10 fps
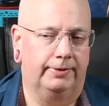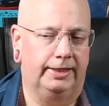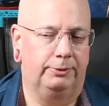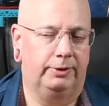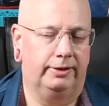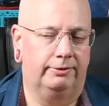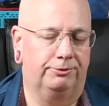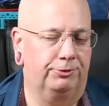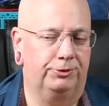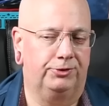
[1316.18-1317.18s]
Anyway,
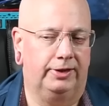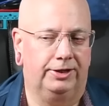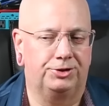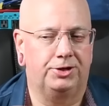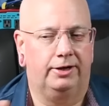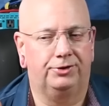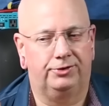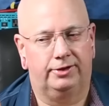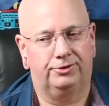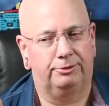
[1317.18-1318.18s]
the first thing a child
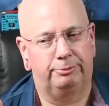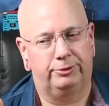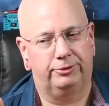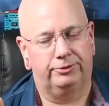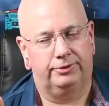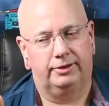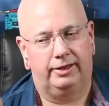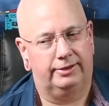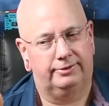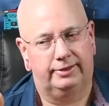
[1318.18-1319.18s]
says at birth and the
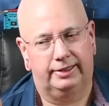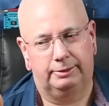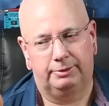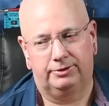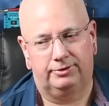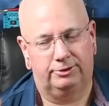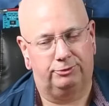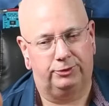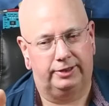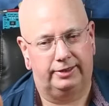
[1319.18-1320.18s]
last thing anybody says
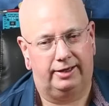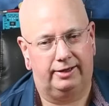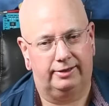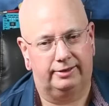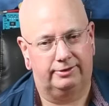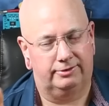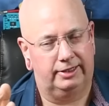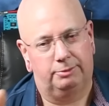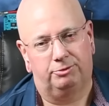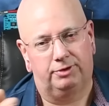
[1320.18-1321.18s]
before they die is the name